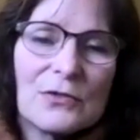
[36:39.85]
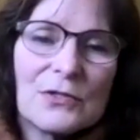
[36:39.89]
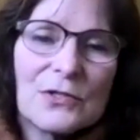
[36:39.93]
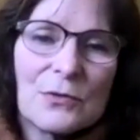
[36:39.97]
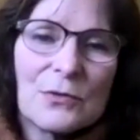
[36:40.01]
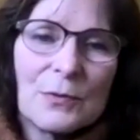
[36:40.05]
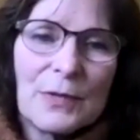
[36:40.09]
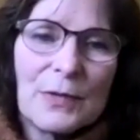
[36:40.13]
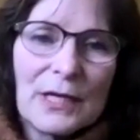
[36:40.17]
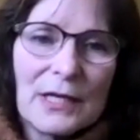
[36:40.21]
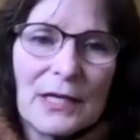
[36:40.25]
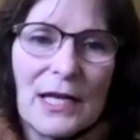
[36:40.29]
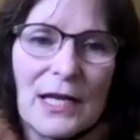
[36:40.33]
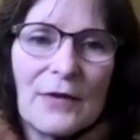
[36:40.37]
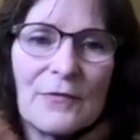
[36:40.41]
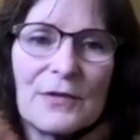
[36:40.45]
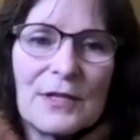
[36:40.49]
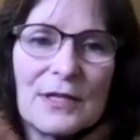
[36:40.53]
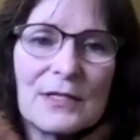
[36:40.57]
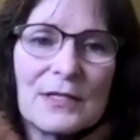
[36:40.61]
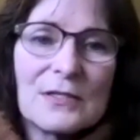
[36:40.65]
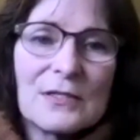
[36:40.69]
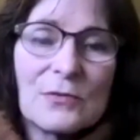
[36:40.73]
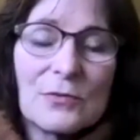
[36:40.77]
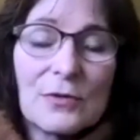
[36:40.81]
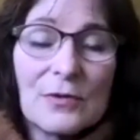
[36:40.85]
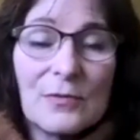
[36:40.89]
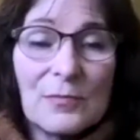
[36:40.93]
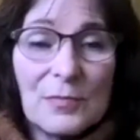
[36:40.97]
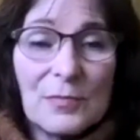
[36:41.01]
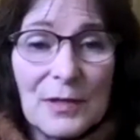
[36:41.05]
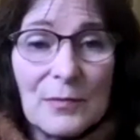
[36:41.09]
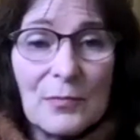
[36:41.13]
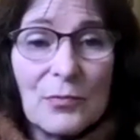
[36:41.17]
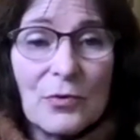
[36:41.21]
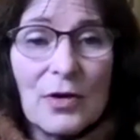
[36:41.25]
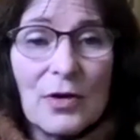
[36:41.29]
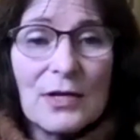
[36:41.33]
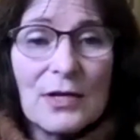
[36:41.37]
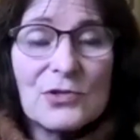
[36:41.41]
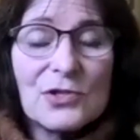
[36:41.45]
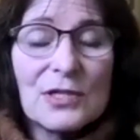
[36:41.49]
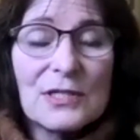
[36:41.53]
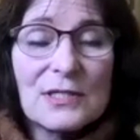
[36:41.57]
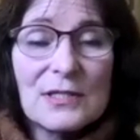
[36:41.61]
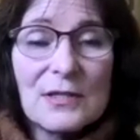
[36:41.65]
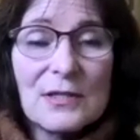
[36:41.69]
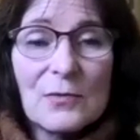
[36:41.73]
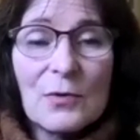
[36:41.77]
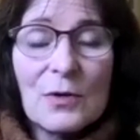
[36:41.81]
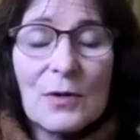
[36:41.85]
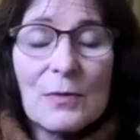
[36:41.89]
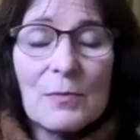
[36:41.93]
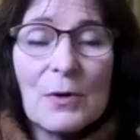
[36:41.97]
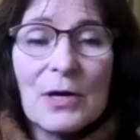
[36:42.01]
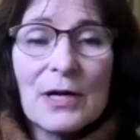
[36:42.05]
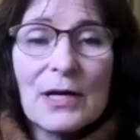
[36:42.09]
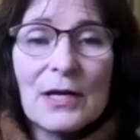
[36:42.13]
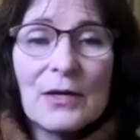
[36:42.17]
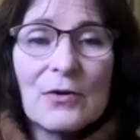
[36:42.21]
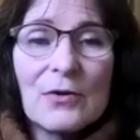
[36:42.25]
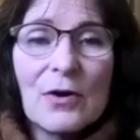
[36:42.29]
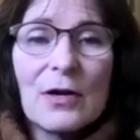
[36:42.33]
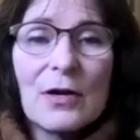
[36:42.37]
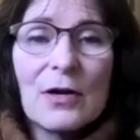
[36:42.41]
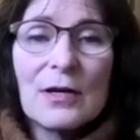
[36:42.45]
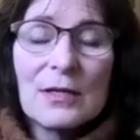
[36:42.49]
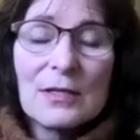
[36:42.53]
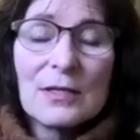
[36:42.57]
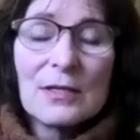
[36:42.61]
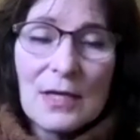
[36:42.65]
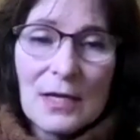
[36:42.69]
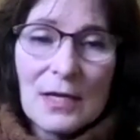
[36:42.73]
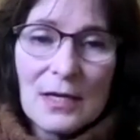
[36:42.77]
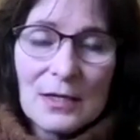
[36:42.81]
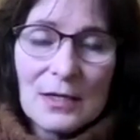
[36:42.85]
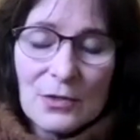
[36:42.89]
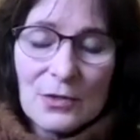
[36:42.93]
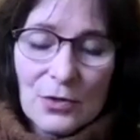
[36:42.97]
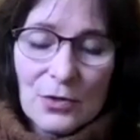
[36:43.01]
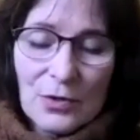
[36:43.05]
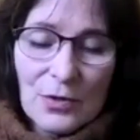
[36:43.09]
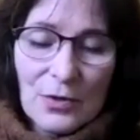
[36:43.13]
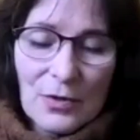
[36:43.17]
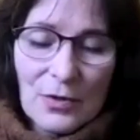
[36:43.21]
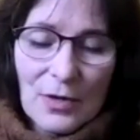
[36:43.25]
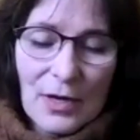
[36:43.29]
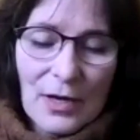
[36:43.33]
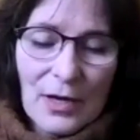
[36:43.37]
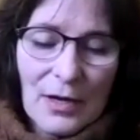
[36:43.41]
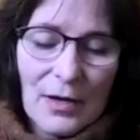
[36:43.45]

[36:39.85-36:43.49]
So we can have these sort of big projects that we're working on, and you